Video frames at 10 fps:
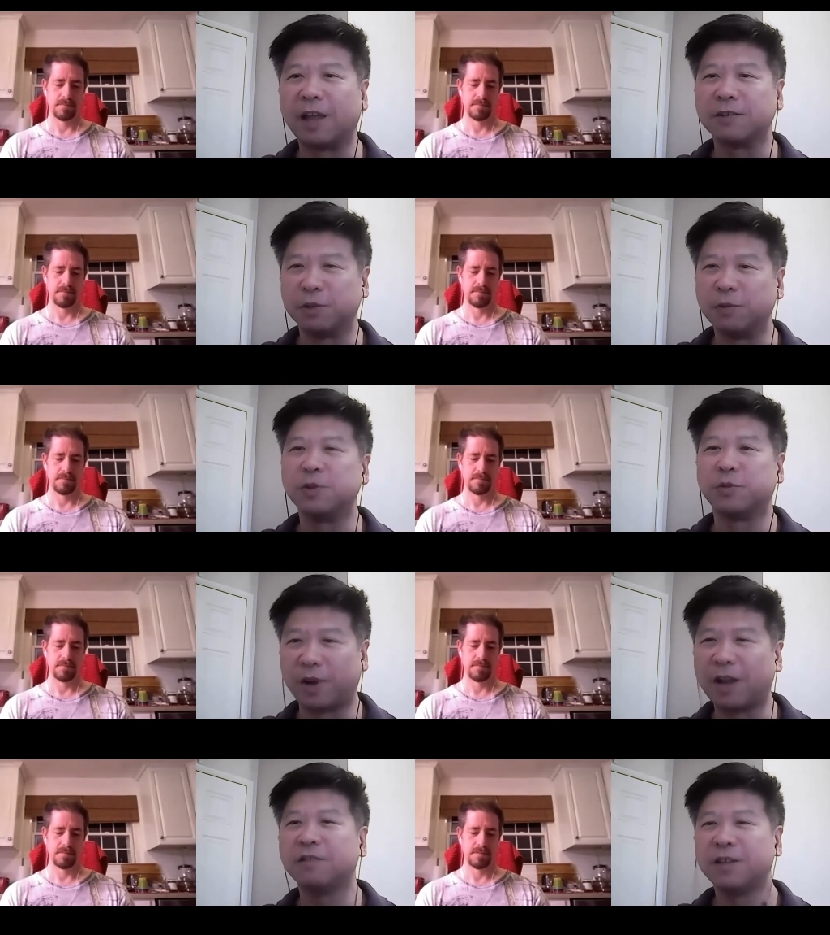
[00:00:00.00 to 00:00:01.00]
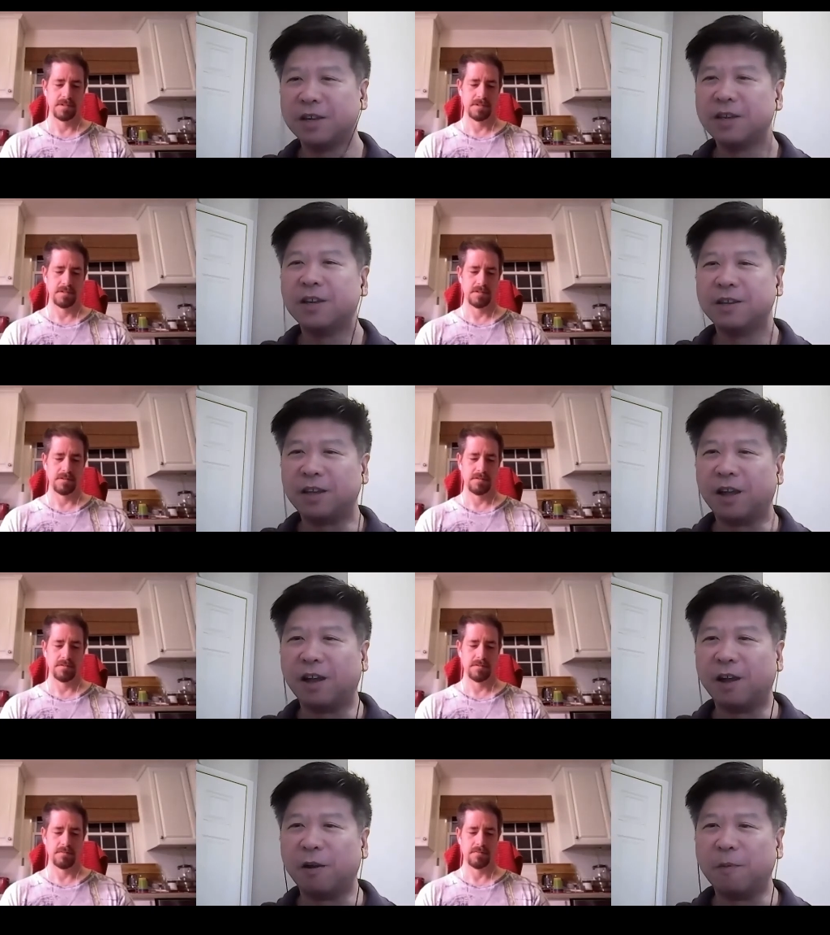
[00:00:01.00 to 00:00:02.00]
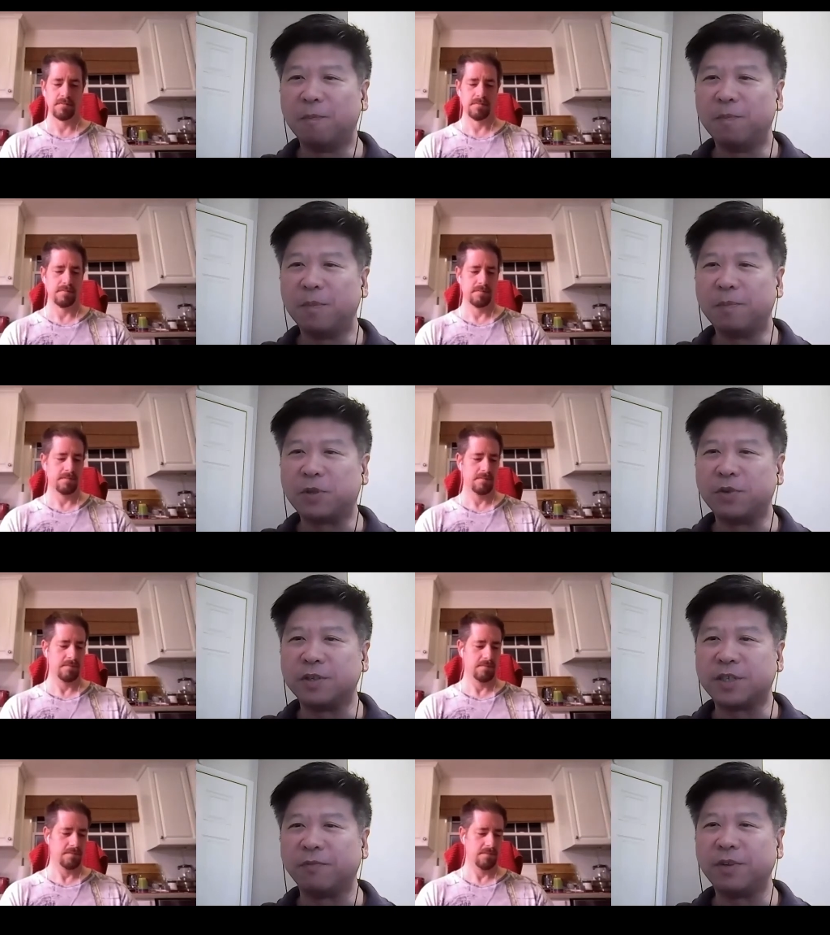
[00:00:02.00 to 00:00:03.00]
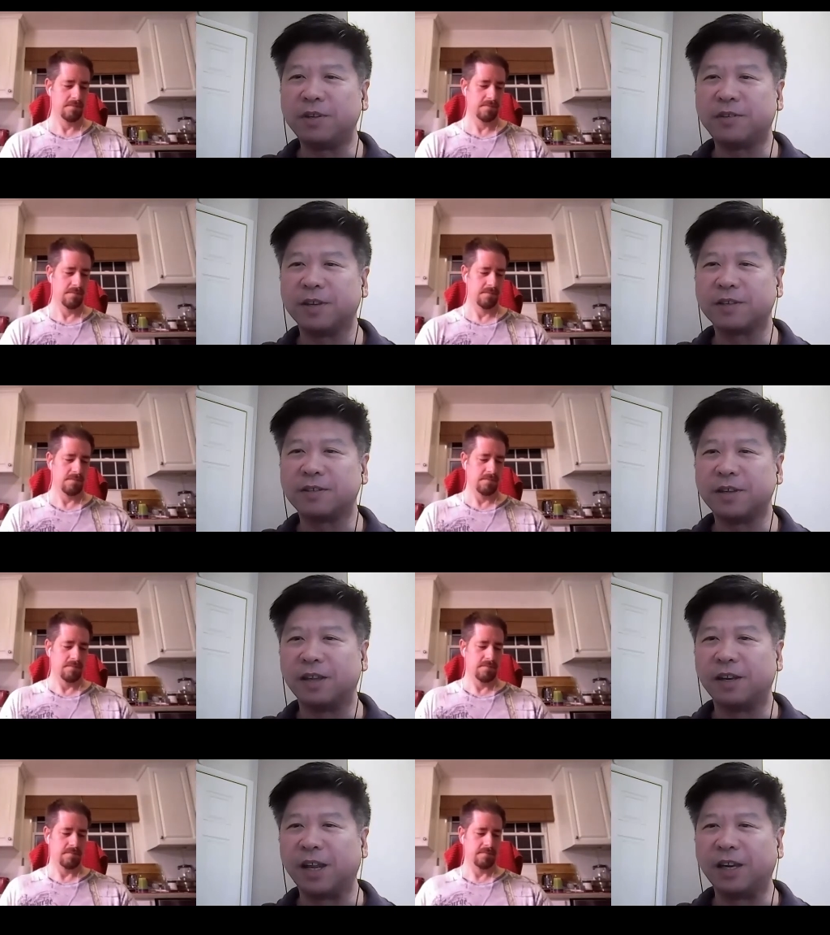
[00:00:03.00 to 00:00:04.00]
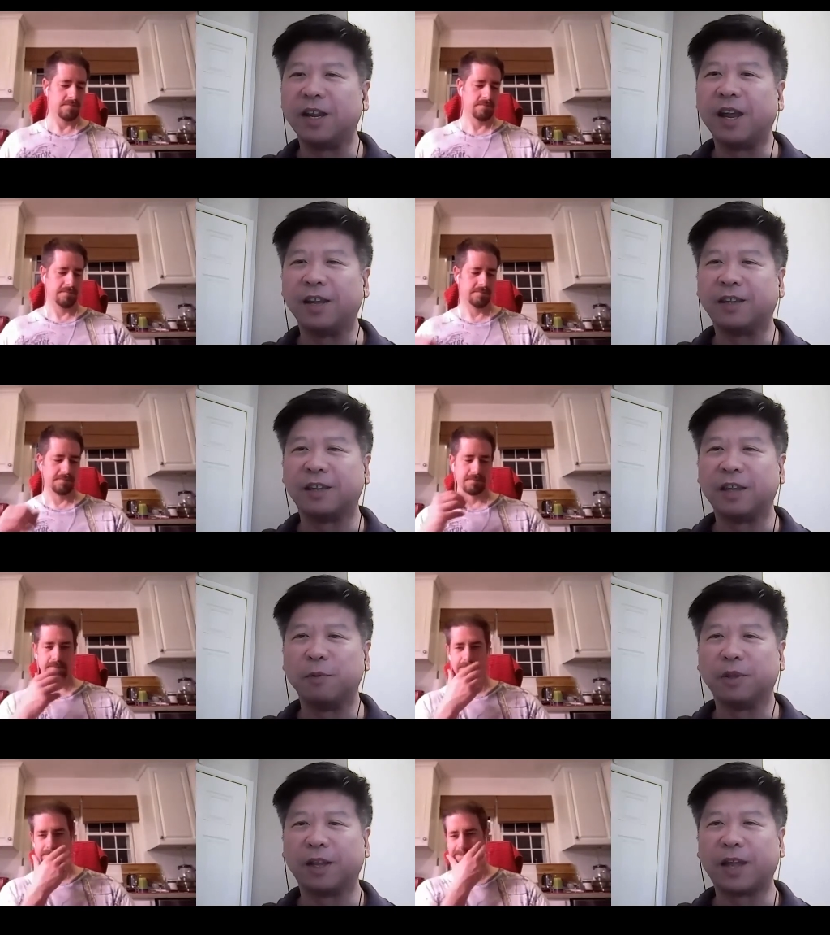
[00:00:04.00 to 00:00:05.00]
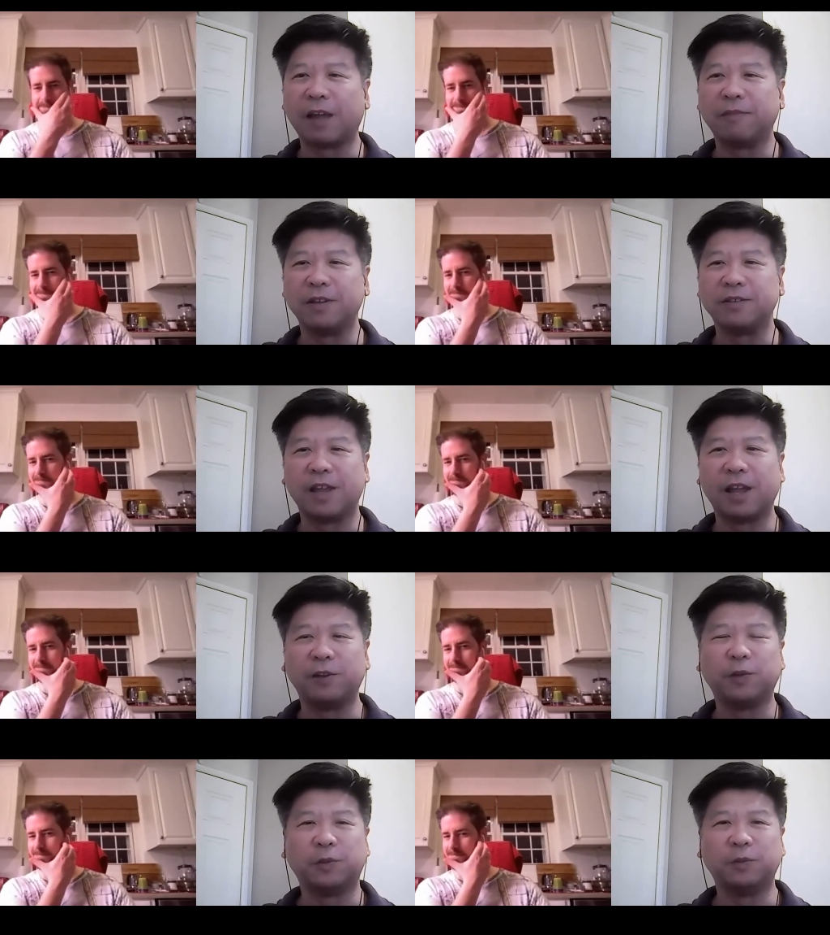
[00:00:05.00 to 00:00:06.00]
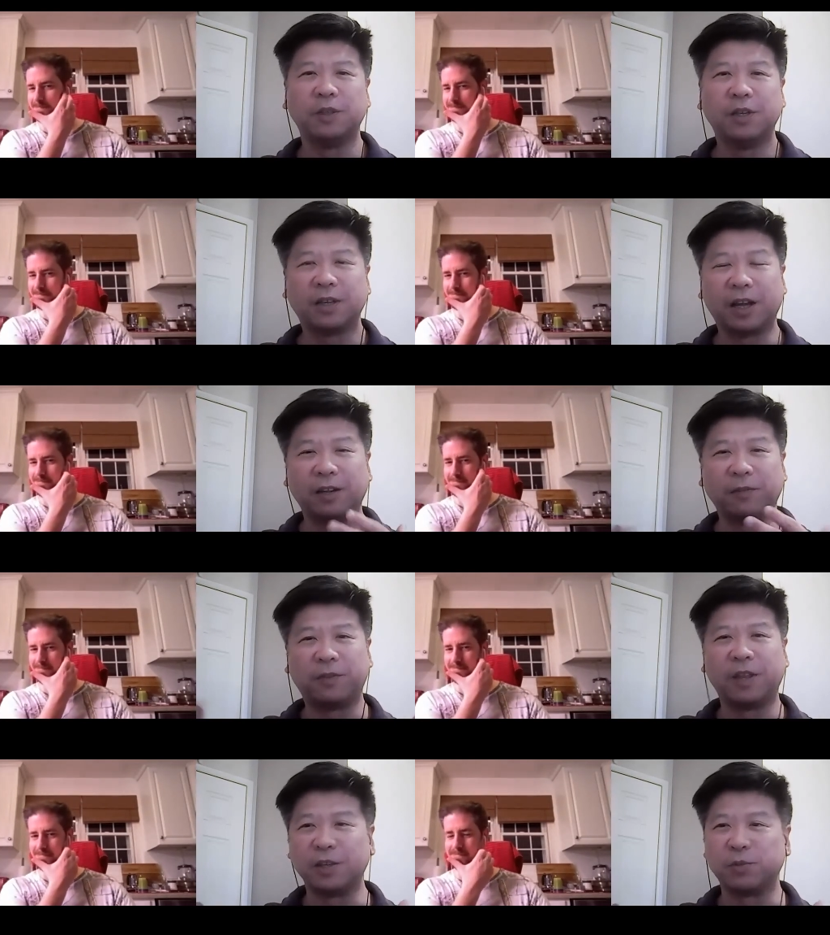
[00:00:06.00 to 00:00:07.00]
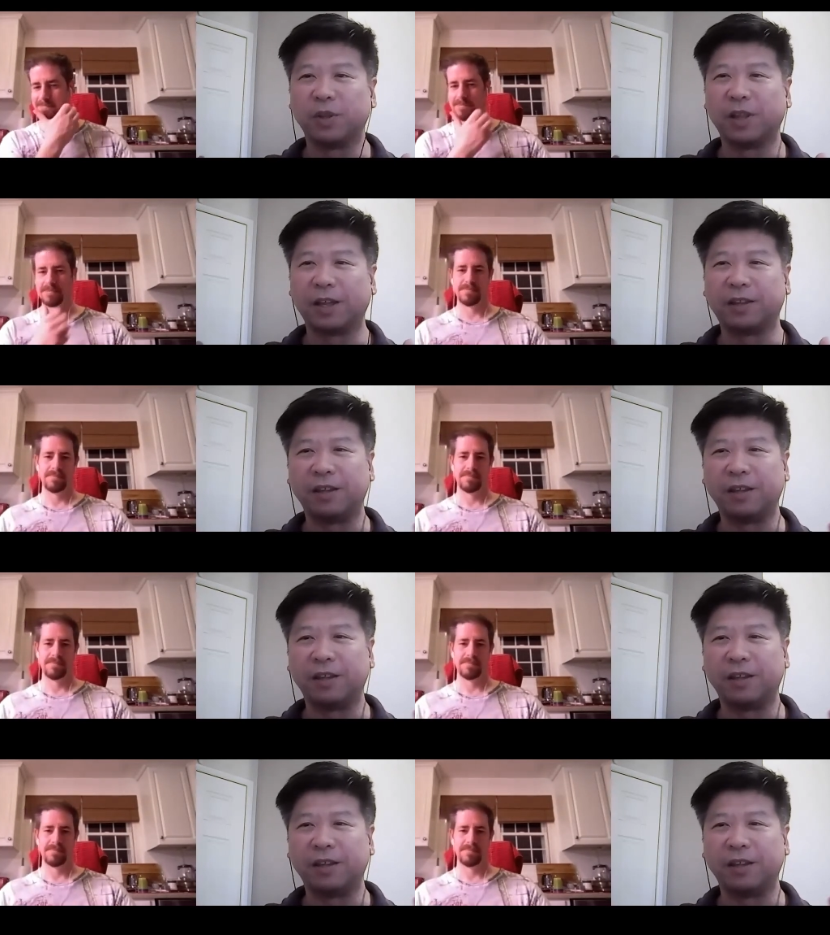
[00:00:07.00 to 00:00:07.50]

Speaker 1: Yeah, so it was around um, between 76 and 88 that they would like have these annual kind of things with like